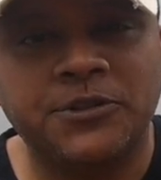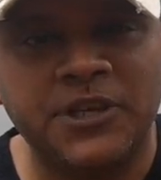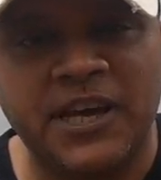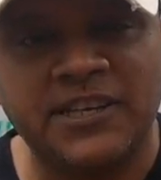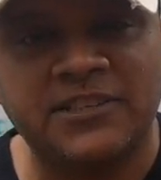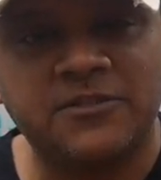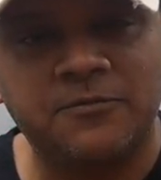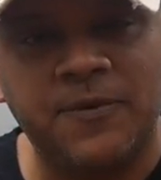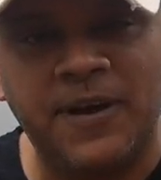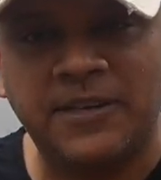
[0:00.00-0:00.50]

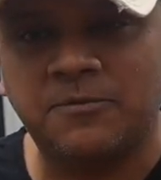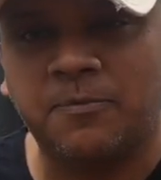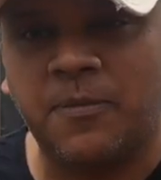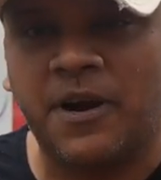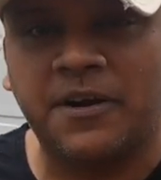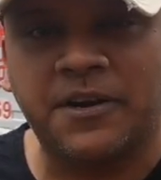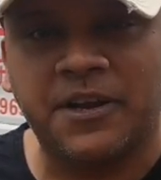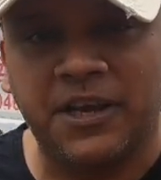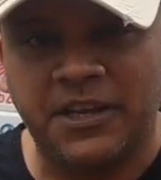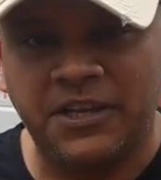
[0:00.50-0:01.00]
this wet
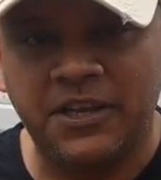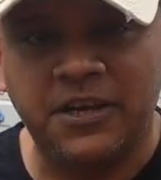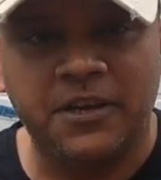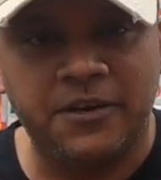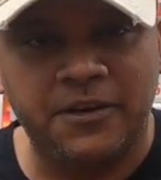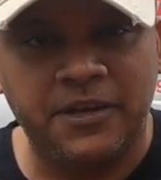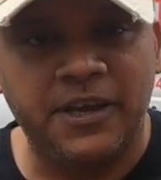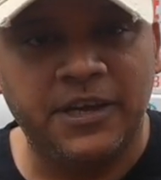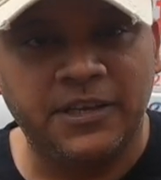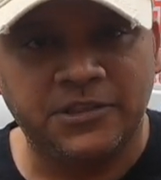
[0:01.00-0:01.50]
market
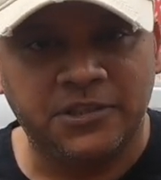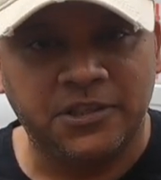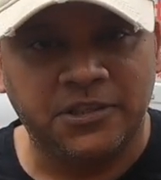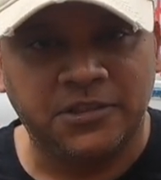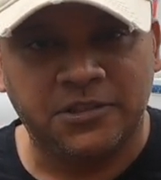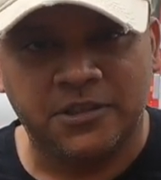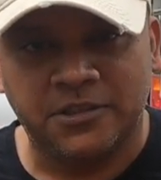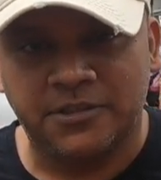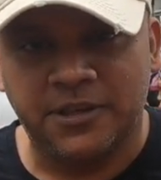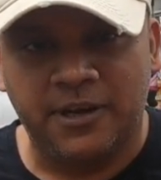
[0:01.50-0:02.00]
here in
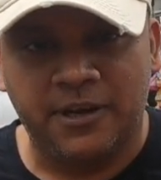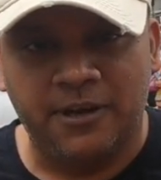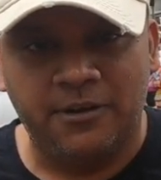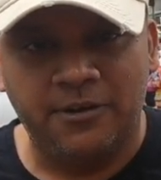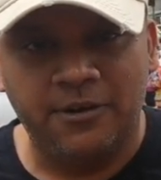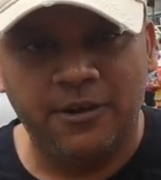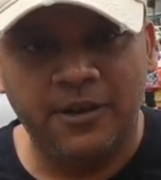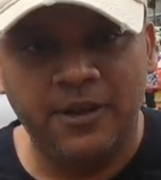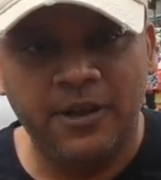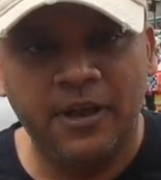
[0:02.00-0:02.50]
Chengdu.
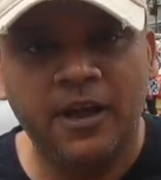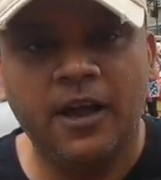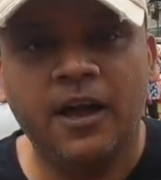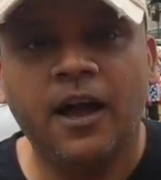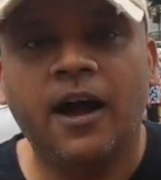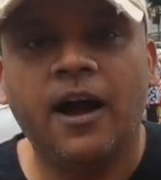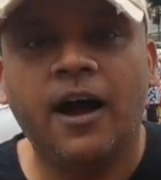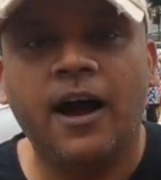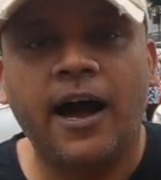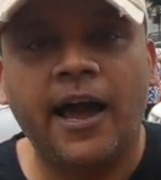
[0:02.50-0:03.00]

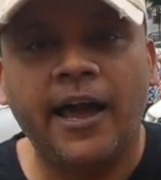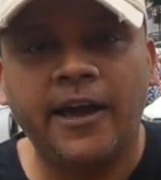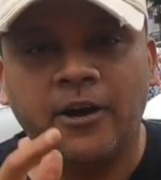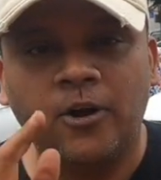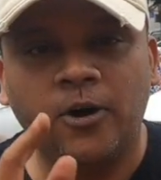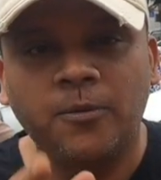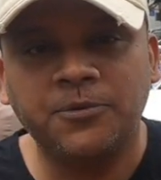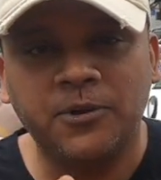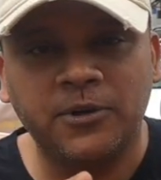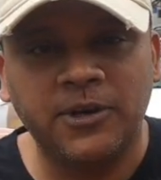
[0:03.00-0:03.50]
I
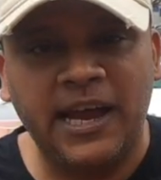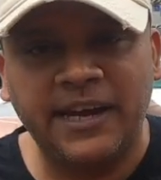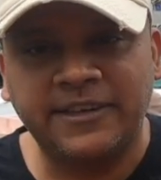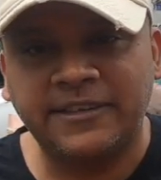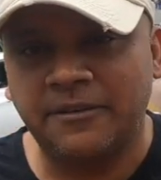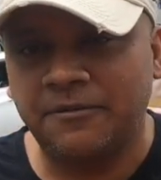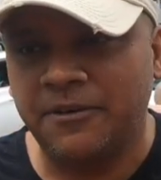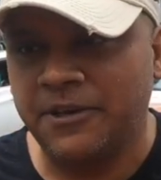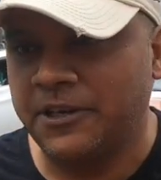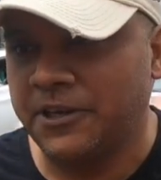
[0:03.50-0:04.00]
hope you liked
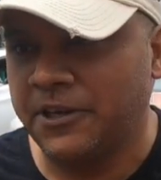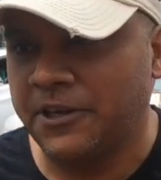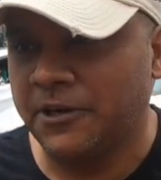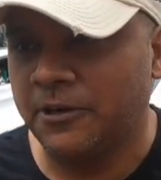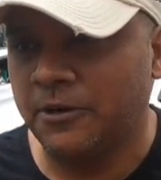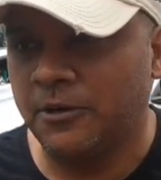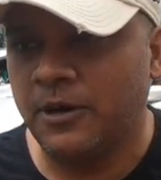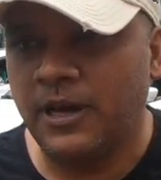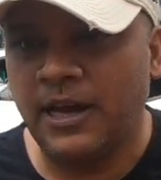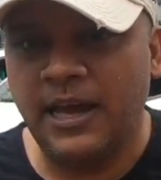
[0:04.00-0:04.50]
the
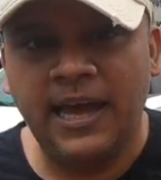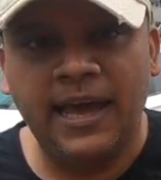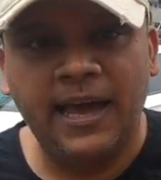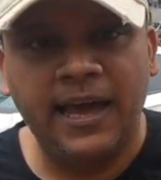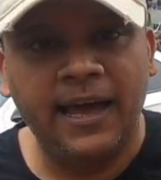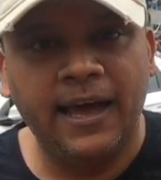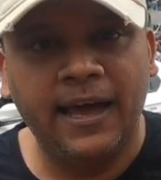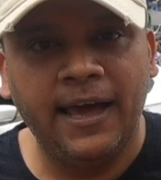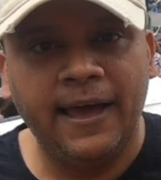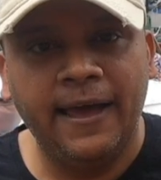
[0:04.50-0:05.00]
video.
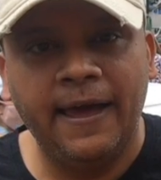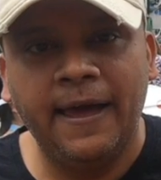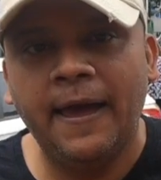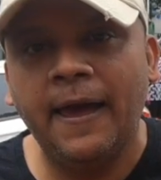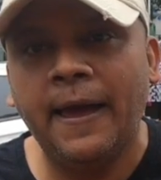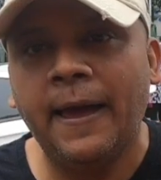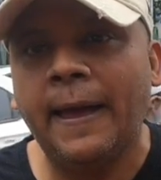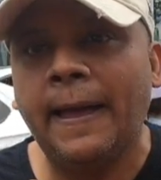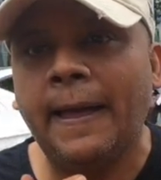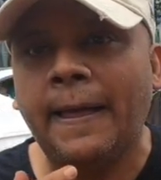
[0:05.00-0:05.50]

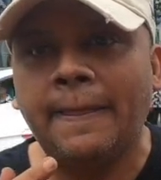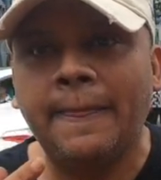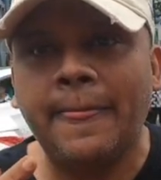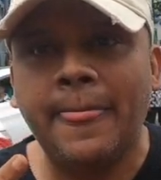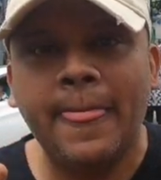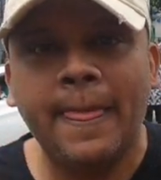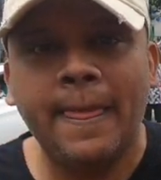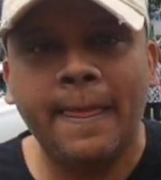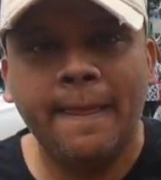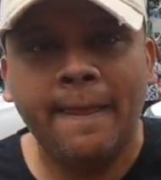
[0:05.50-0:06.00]
I'm
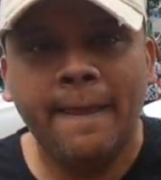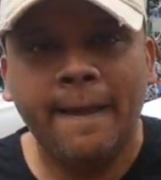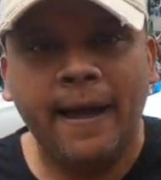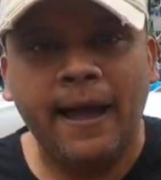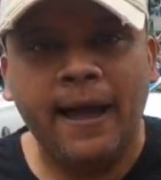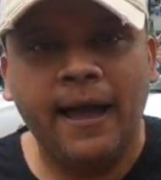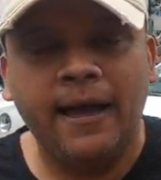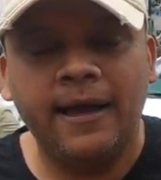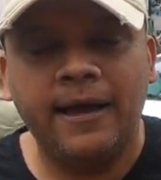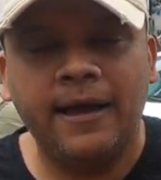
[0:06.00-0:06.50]

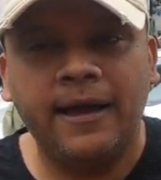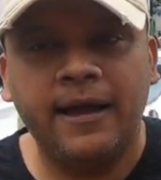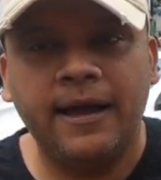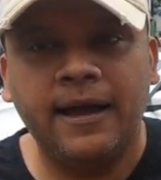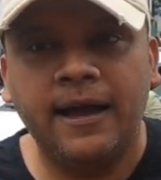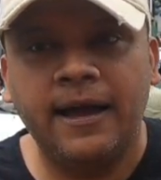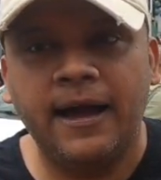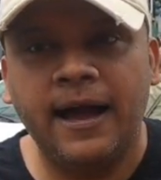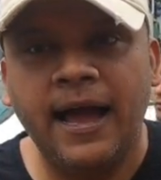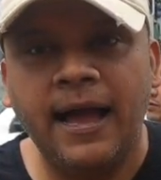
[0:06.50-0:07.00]

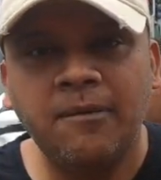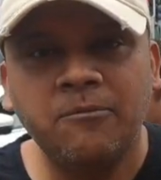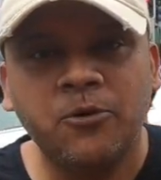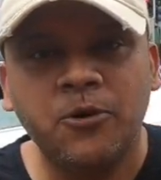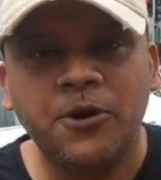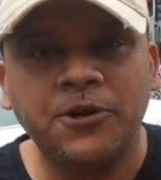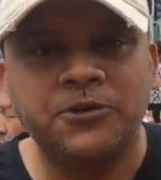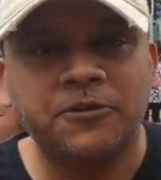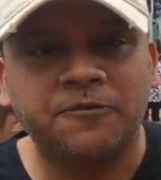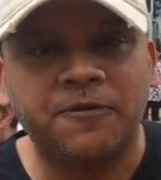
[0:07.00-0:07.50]

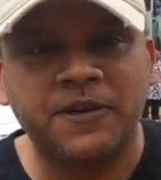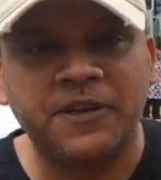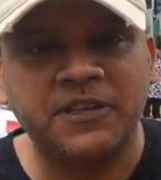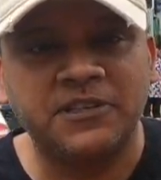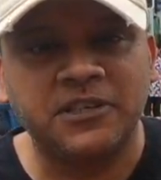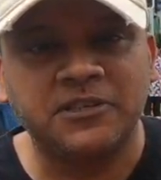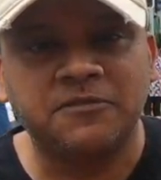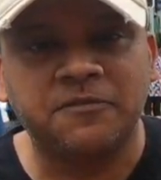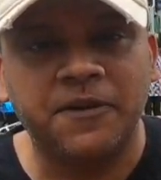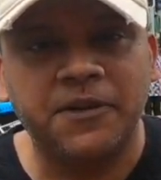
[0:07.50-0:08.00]
going to
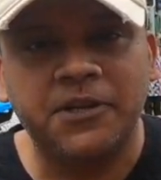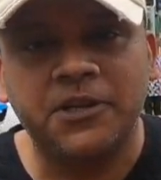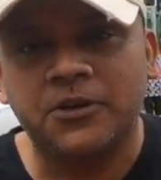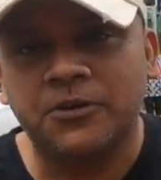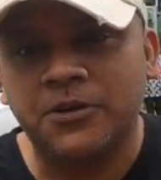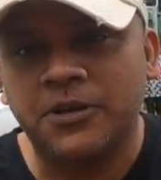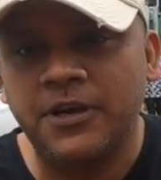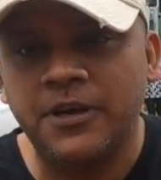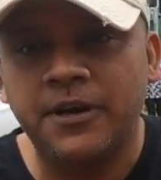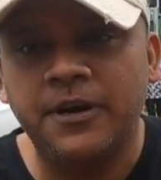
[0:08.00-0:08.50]
finish this video
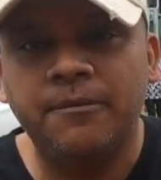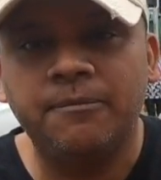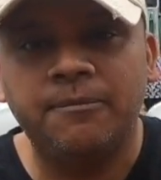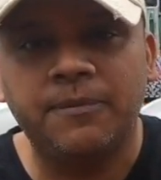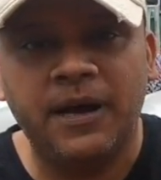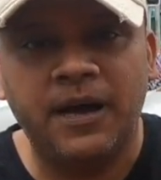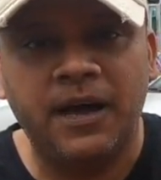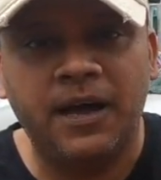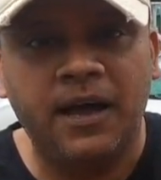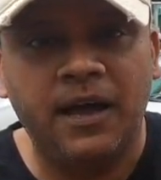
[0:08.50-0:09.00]
here,
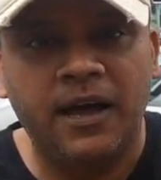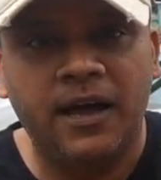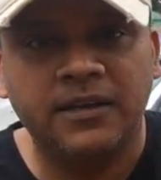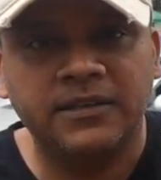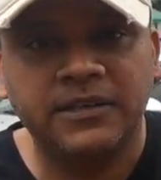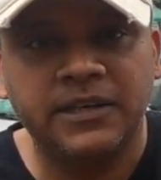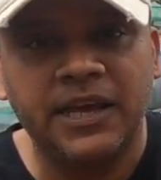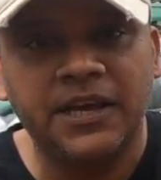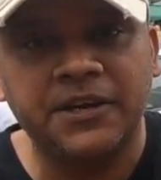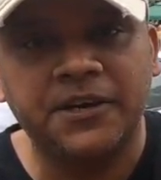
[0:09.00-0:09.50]

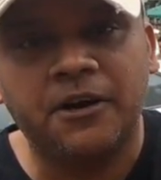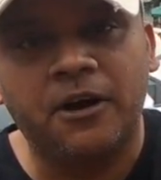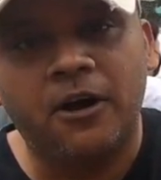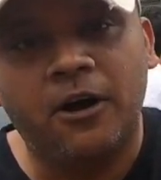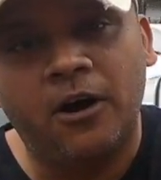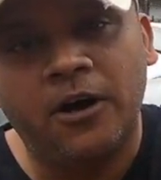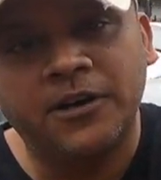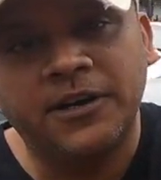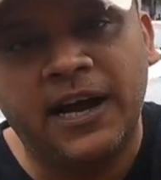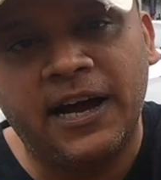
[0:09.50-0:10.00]
but later
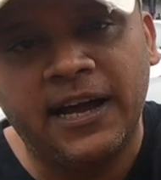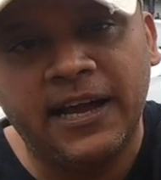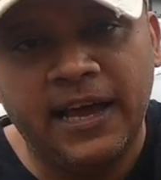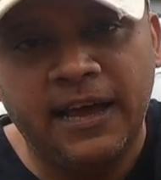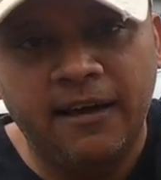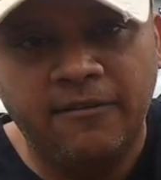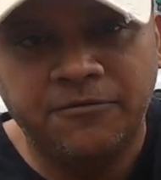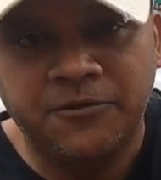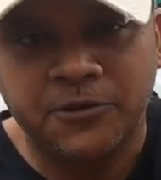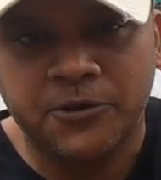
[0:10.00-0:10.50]
on I
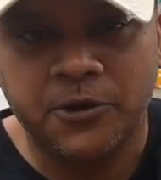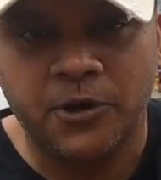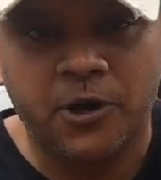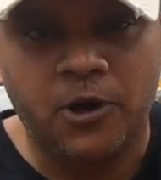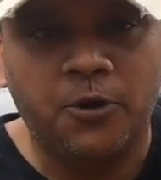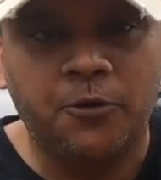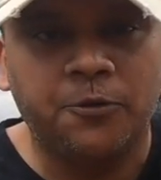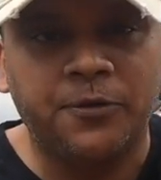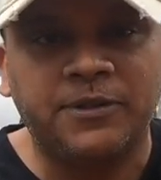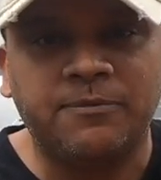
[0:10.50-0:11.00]
have to
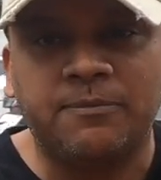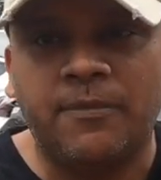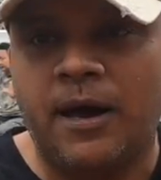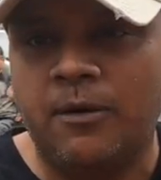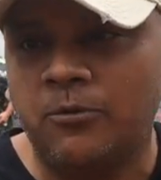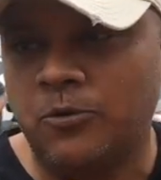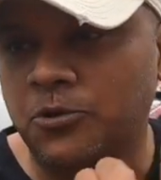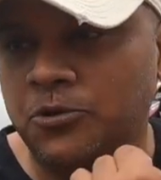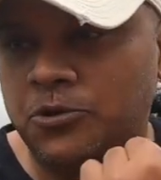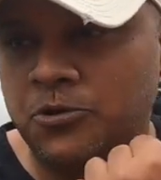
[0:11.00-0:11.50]
go with
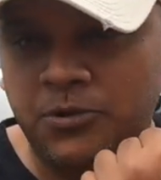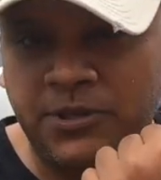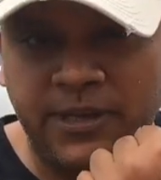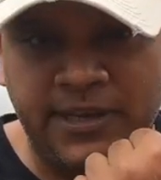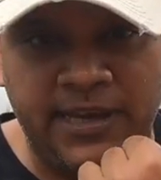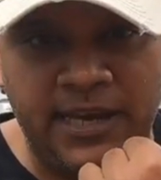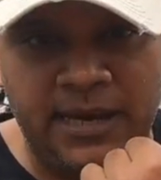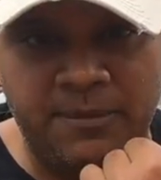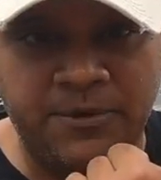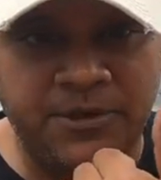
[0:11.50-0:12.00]
Mamoon to the
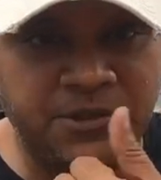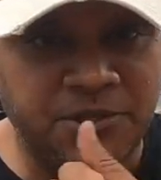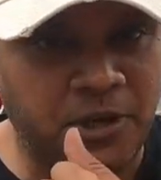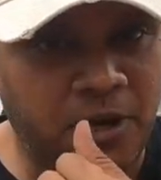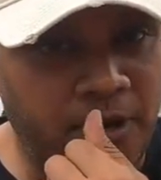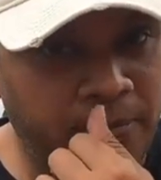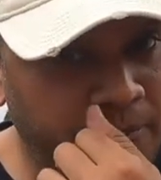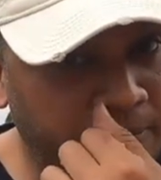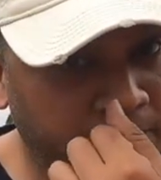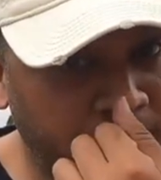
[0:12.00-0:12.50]
camera
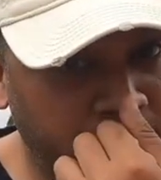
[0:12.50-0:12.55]
shop.